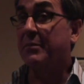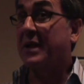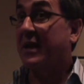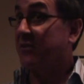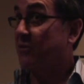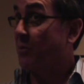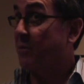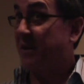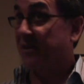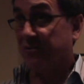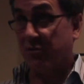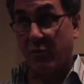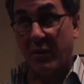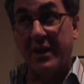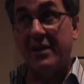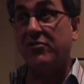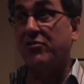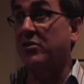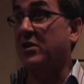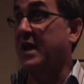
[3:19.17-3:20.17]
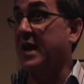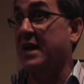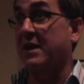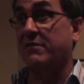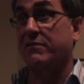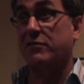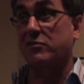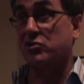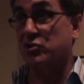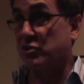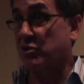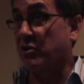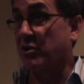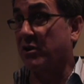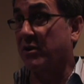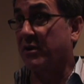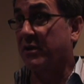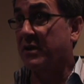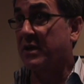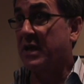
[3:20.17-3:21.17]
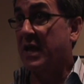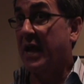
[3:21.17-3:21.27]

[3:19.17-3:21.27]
Get the best grades you can, for sure,